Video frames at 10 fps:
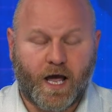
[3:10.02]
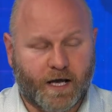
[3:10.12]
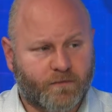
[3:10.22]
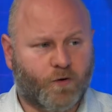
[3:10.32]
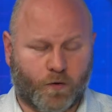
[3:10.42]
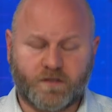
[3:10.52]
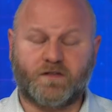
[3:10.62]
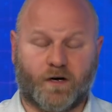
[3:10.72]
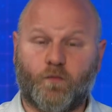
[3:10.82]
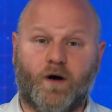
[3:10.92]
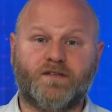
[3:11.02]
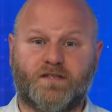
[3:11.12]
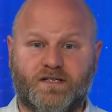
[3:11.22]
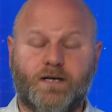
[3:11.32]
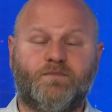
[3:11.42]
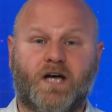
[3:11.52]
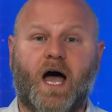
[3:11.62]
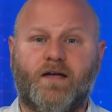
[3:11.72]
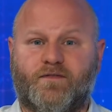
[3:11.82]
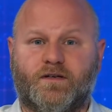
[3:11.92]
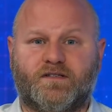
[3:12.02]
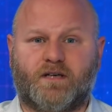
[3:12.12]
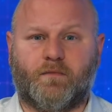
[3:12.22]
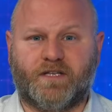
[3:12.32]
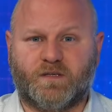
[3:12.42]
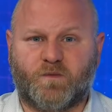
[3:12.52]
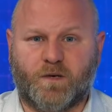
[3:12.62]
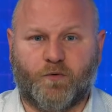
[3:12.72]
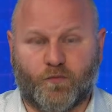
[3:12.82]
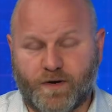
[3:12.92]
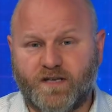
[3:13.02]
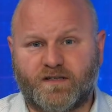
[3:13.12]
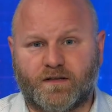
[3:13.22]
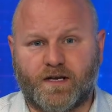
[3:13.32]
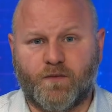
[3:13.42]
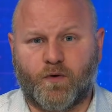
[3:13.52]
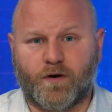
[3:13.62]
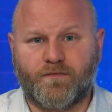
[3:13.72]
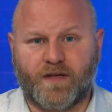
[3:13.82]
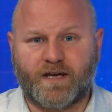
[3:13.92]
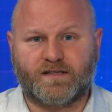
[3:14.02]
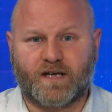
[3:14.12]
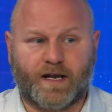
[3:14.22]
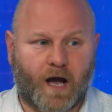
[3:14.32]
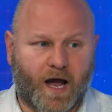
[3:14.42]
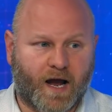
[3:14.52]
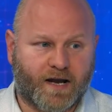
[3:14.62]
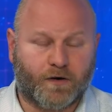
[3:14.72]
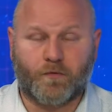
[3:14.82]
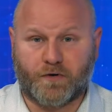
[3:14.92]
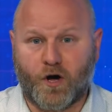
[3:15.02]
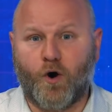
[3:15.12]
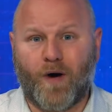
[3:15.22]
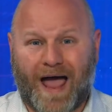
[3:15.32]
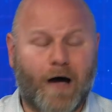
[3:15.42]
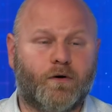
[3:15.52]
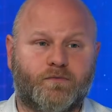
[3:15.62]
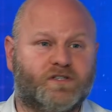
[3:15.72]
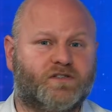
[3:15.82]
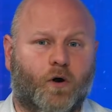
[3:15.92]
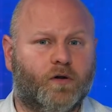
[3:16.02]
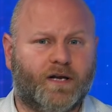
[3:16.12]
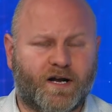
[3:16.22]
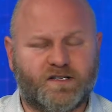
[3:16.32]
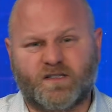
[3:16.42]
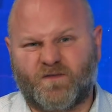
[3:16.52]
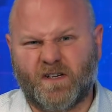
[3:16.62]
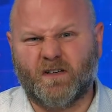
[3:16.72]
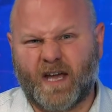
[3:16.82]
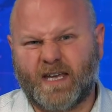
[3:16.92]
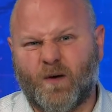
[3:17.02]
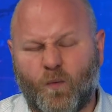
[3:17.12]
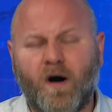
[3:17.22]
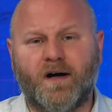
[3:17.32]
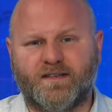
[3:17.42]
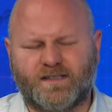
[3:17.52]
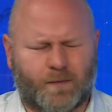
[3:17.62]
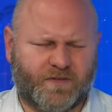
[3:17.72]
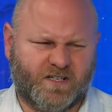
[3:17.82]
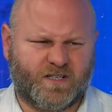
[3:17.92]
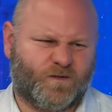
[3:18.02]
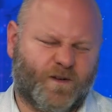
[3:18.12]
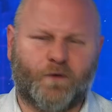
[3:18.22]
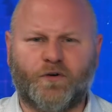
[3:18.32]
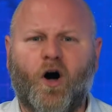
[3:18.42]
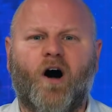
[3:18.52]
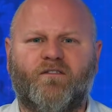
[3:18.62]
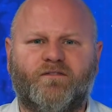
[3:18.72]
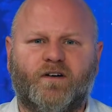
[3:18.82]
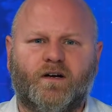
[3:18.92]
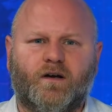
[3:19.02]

And of course, there was a deep dive into some of these people recently where they said, I, I don't know how it was stolen, I just feel like it was. Something just felt off.